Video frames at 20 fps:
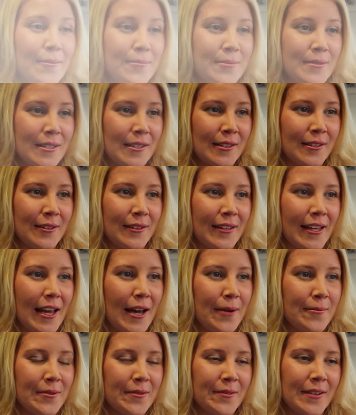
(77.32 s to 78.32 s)

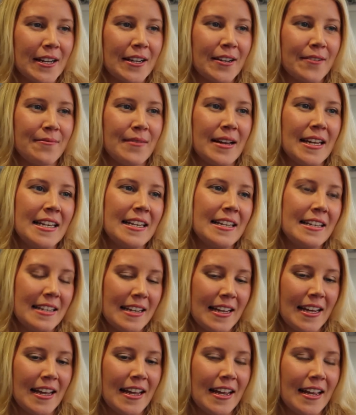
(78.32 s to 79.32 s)
Absolutely, I would recommend
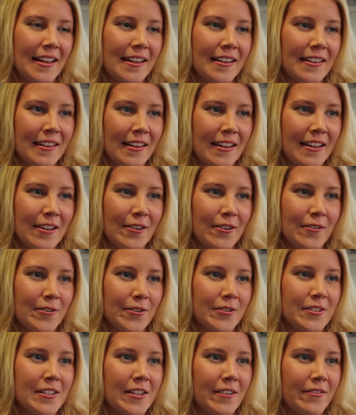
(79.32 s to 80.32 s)
the
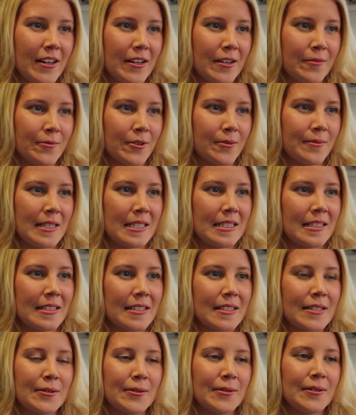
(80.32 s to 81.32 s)
University of Edinburgh
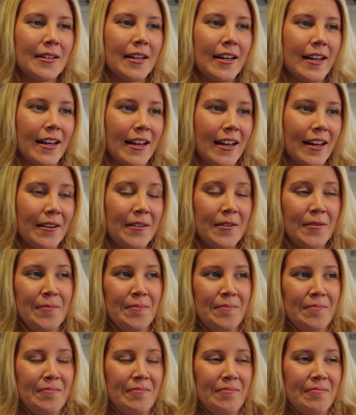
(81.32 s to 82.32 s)
Business School.
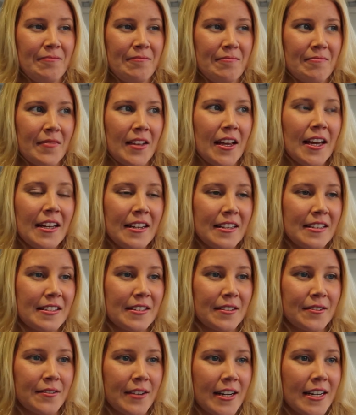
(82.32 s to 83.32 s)
It
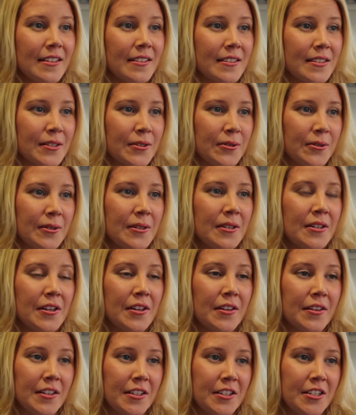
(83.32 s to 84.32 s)
is a great school.
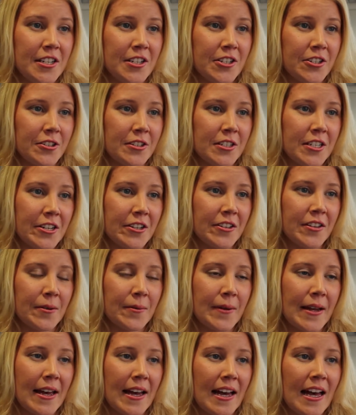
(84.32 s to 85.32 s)
The teachers here
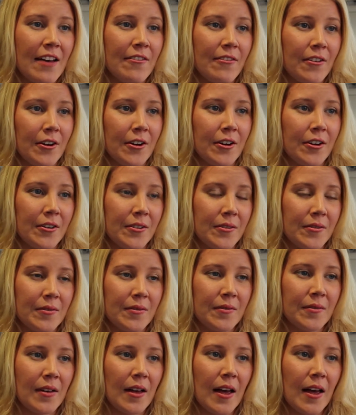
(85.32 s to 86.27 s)
that we have are